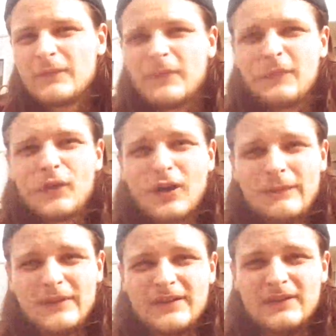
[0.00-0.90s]
For
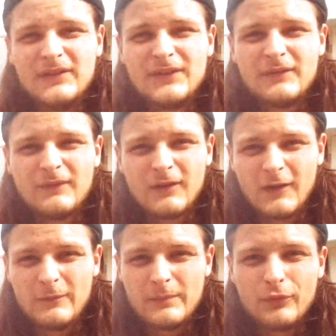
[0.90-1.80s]
5 years,
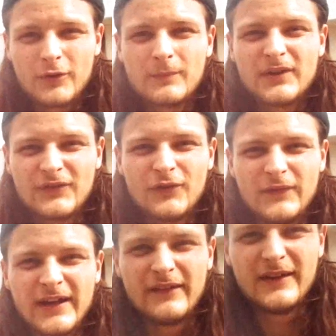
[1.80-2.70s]
I've been putting
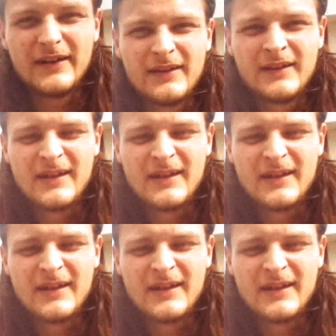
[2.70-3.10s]
myself out there,